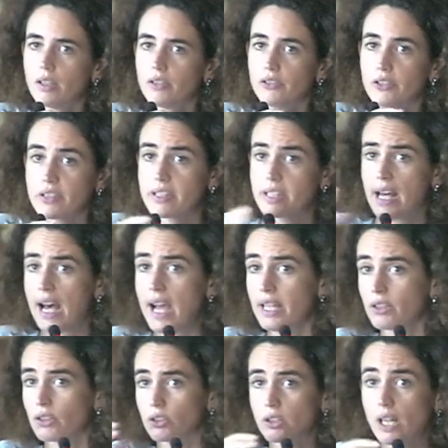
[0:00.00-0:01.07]

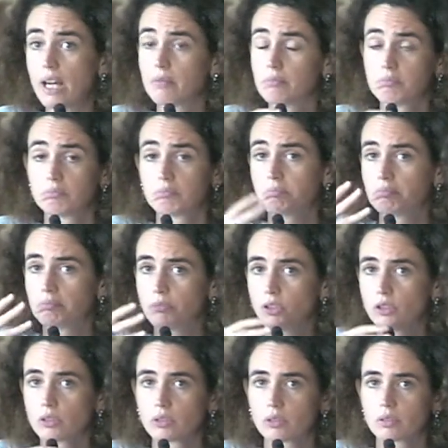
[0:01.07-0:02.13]
decide,
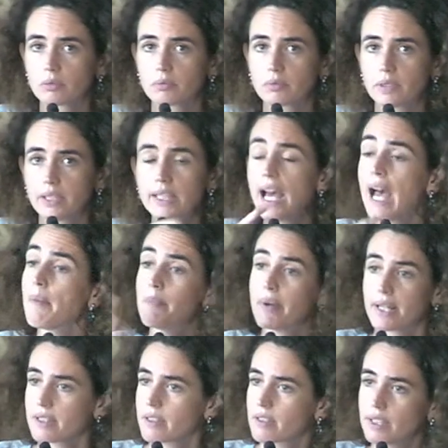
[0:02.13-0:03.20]
or it
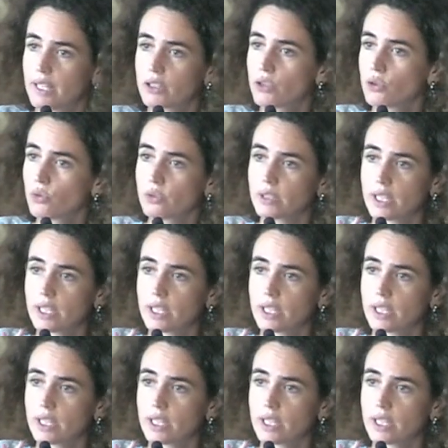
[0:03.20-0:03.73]
happens that you